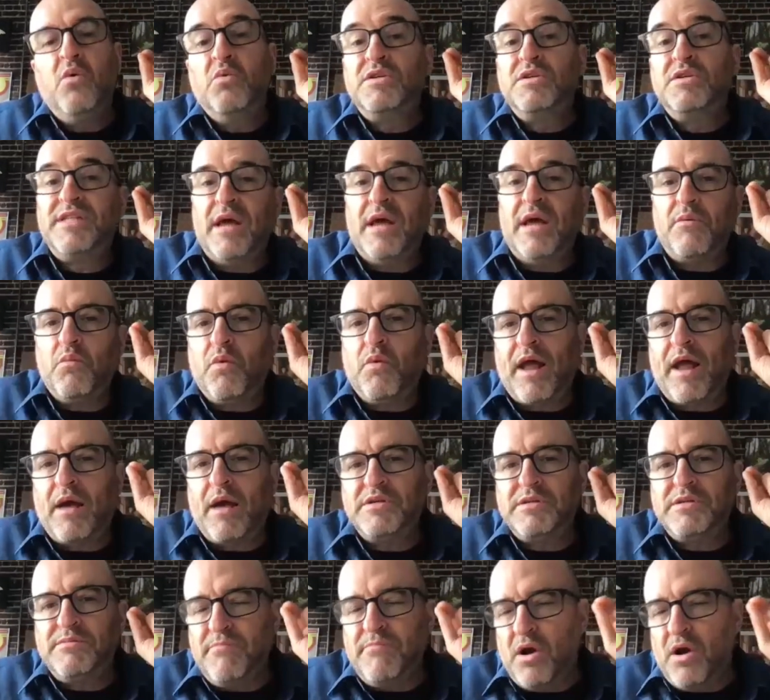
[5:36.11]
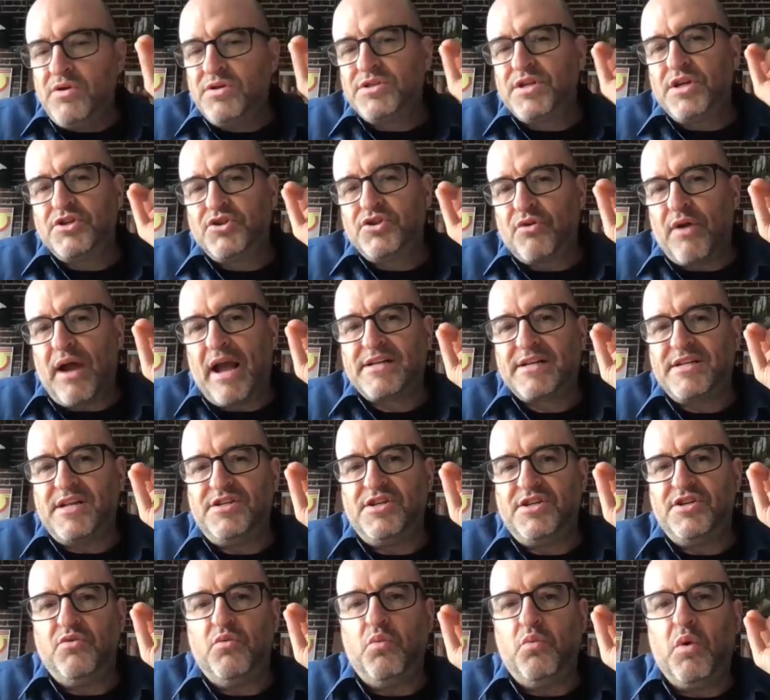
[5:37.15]
was that what I was most
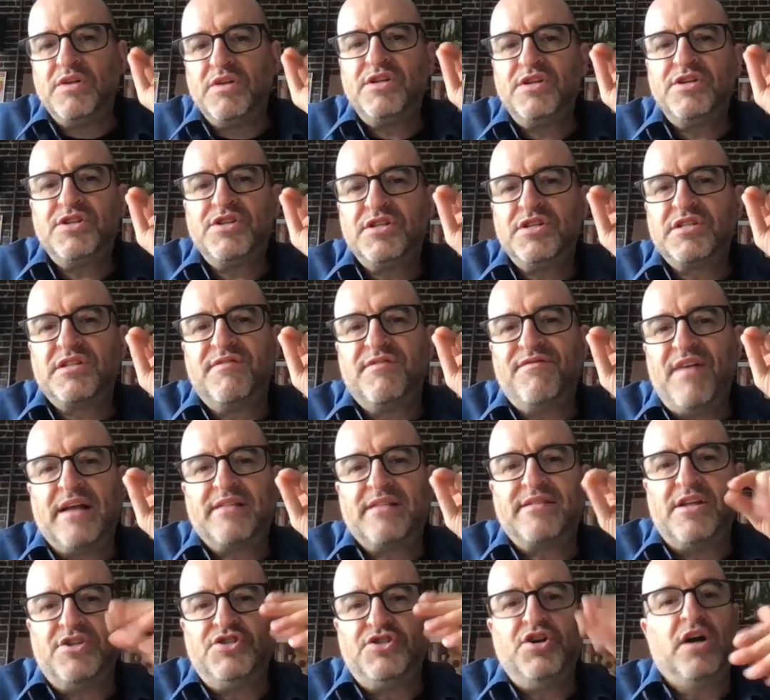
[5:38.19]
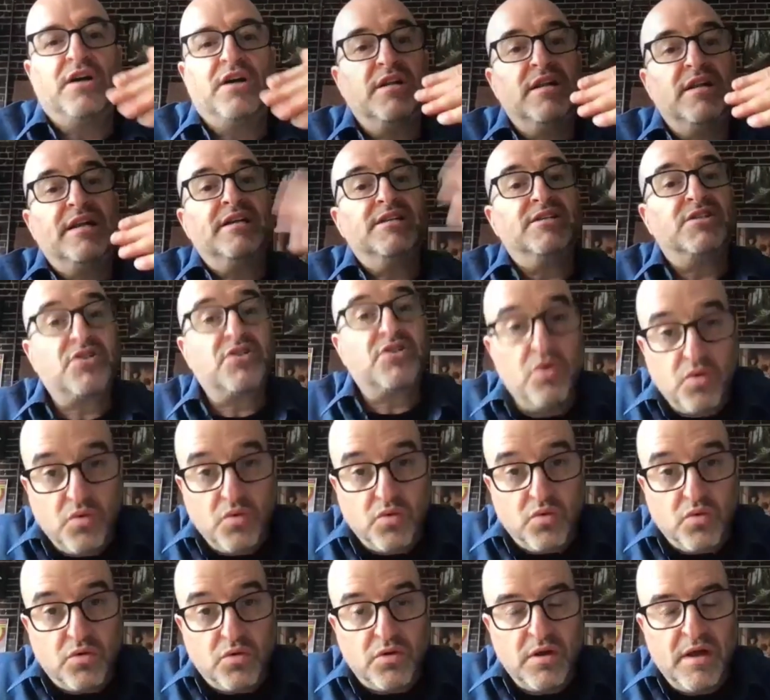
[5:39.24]
attracted to wasn't just the fact that juggling is
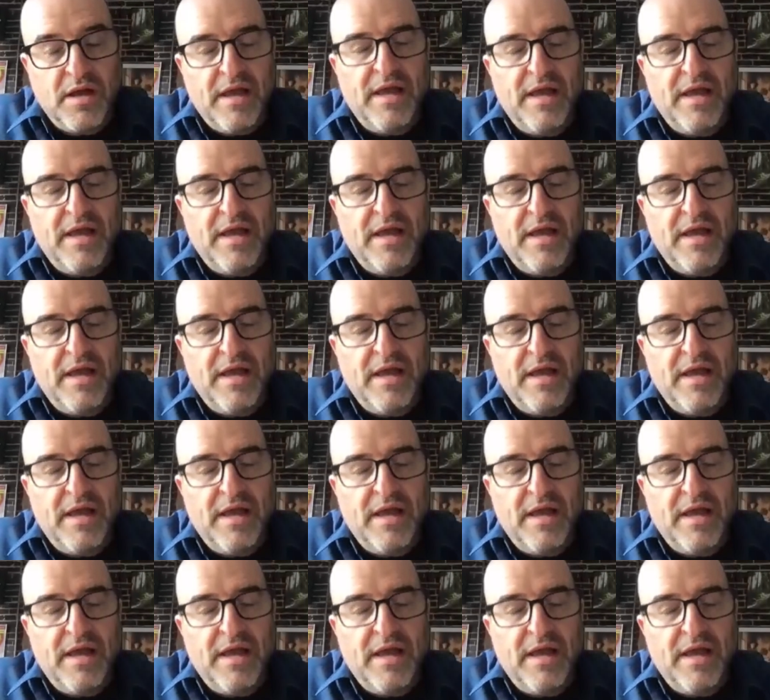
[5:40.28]
cool.